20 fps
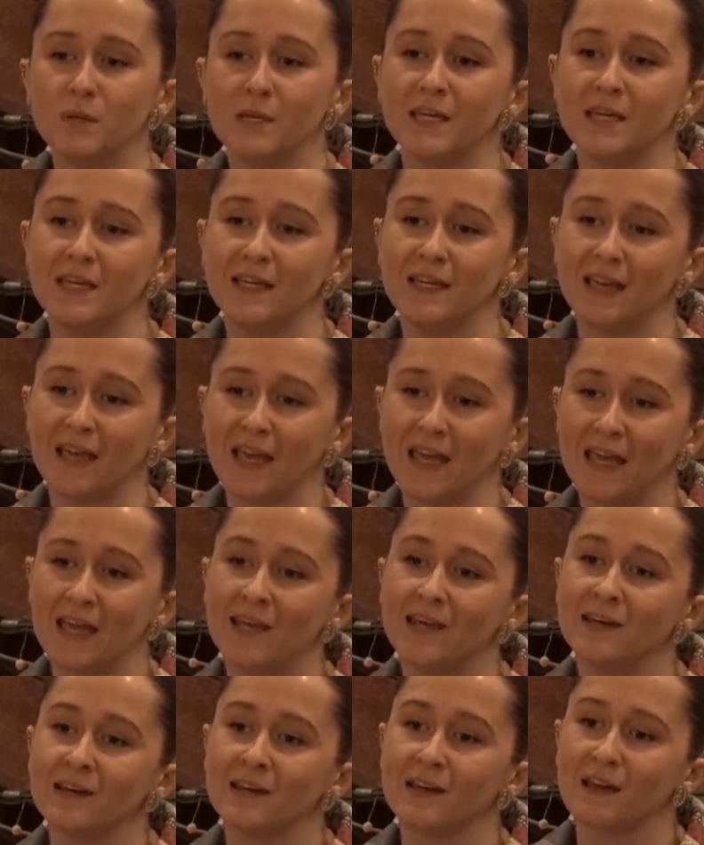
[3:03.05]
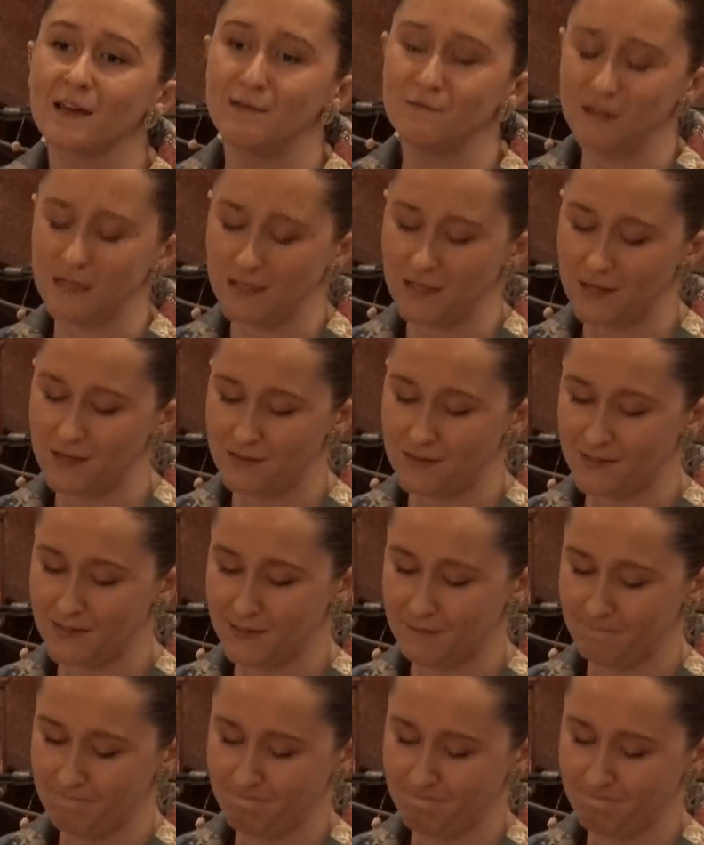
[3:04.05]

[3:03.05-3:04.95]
be inconvenienced.